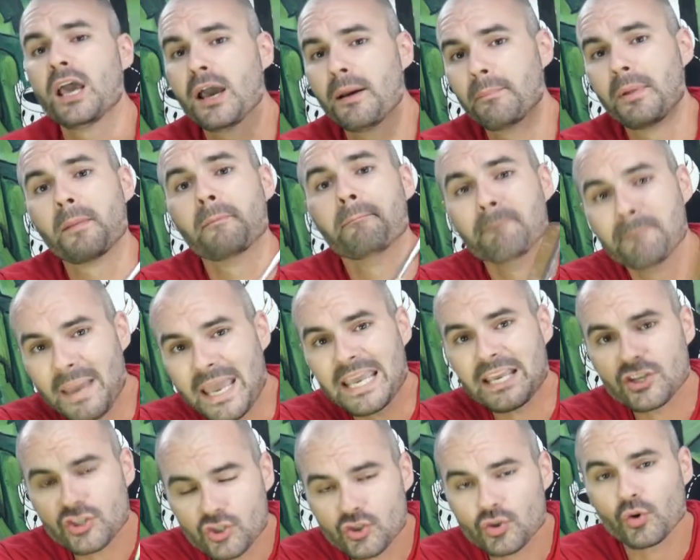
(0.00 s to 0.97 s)
But
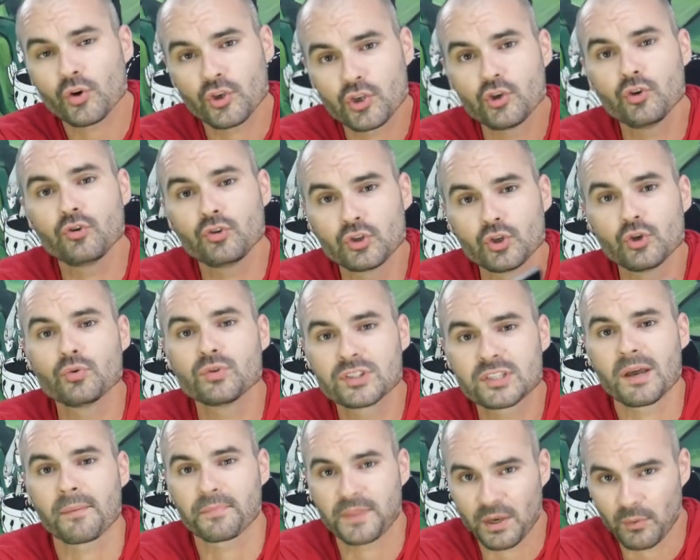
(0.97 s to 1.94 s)
make sure you do
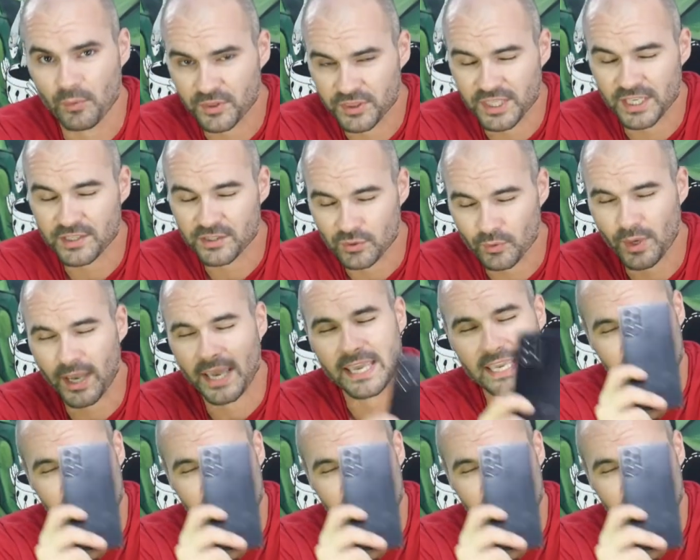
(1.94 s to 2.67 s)
something with this, okay?